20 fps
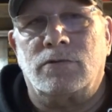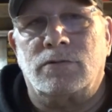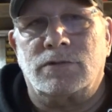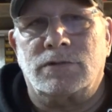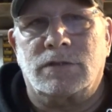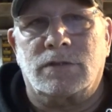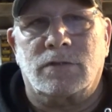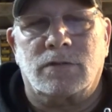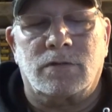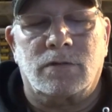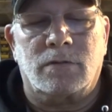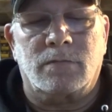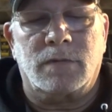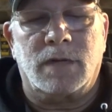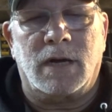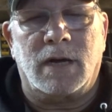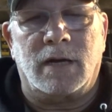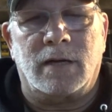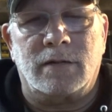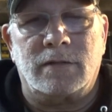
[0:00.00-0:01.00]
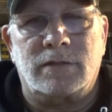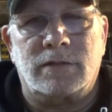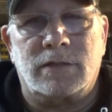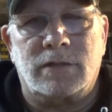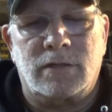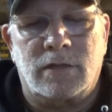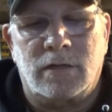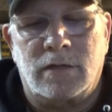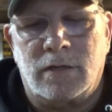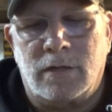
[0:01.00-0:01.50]
So I'm not
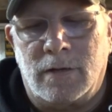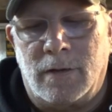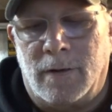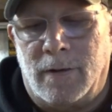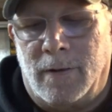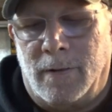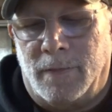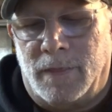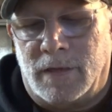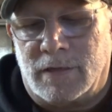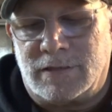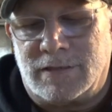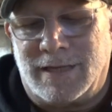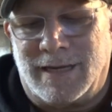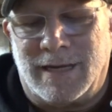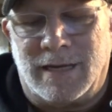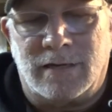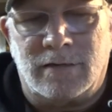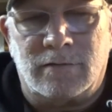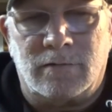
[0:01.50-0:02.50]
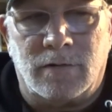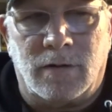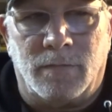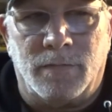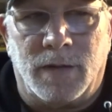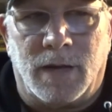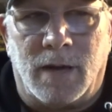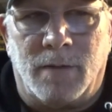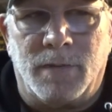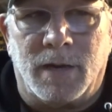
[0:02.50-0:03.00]
saying
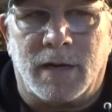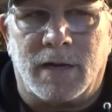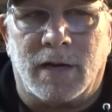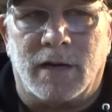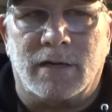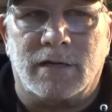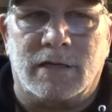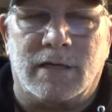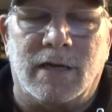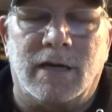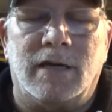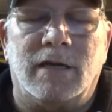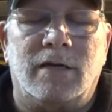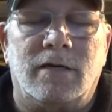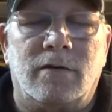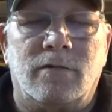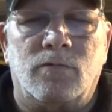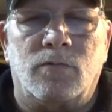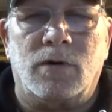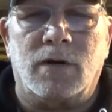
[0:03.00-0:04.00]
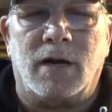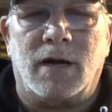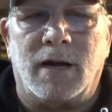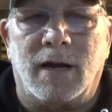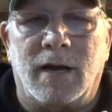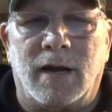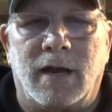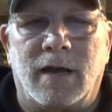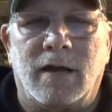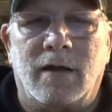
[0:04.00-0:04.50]
I'm not going to get into what I
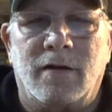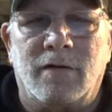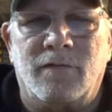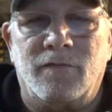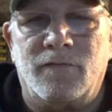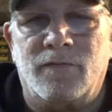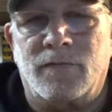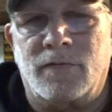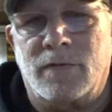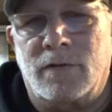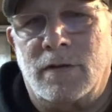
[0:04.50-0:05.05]
have,